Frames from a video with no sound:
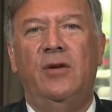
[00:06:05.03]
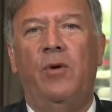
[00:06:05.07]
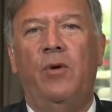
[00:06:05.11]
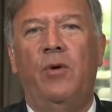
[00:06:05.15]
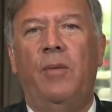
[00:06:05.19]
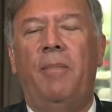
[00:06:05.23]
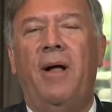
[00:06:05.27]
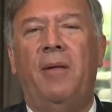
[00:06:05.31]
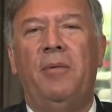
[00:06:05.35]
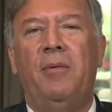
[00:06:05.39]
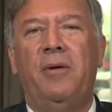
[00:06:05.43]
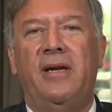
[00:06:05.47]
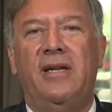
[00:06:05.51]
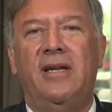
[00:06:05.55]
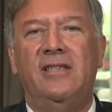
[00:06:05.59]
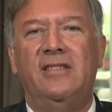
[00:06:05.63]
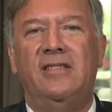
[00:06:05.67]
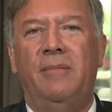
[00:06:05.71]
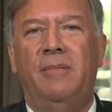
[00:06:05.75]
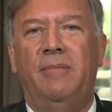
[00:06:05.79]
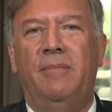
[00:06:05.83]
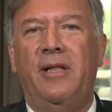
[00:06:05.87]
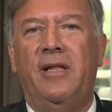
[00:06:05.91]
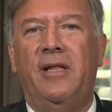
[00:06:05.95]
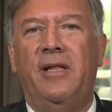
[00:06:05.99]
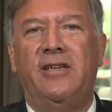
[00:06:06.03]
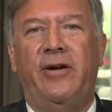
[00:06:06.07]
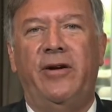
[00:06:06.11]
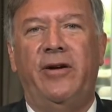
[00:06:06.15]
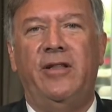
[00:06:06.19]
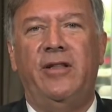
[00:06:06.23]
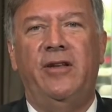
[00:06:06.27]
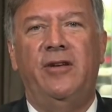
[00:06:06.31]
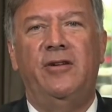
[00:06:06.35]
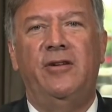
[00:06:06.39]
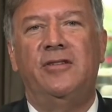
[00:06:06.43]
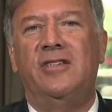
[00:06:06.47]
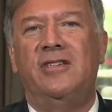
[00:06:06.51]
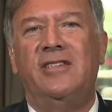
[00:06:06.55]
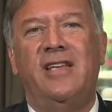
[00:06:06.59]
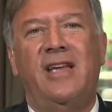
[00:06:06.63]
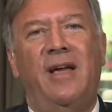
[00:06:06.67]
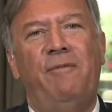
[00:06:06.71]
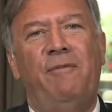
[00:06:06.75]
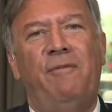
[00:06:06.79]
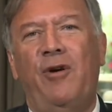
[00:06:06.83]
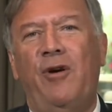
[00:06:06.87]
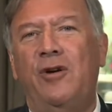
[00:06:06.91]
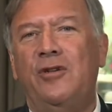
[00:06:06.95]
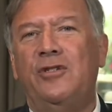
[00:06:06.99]
Republicans and military leaders, the
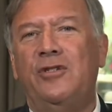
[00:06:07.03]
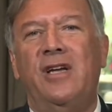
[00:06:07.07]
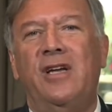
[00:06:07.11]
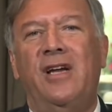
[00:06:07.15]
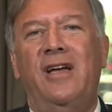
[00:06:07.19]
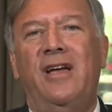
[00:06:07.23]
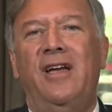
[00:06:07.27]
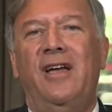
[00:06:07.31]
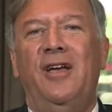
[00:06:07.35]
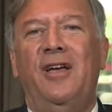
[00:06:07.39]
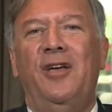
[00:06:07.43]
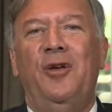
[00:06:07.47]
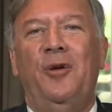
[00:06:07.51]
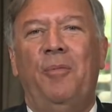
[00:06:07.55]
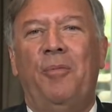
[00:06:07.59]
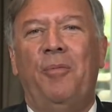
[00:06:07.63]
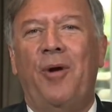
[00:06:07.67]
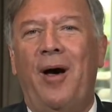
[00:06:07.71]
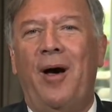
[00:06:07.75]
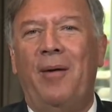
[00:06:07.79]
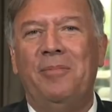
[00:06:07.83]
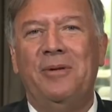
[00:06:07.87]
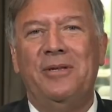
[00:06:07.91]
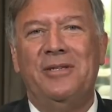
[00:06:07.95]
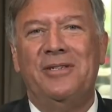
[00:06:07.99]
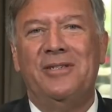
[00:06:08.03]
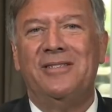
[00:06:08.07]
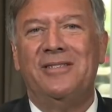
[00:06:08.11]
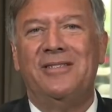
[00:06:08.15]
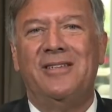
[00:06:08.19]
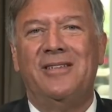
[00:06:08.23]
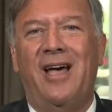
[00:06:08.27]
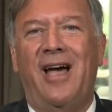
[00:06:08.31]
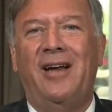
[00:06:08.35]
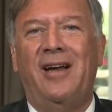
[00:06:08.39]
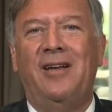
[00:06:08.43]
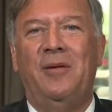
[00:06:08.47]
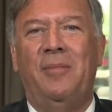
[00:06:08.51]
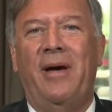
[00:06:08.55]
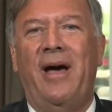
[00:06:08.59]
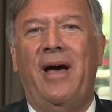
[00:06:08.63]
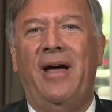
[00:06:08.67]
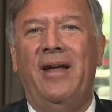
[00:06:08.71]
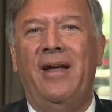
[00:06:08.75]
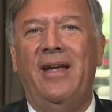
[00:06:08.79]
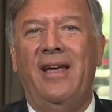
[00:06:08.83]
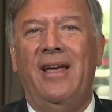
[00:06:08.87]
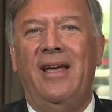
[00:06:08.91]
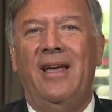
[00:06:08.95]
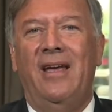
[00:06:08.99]
same folks you probably just talked about.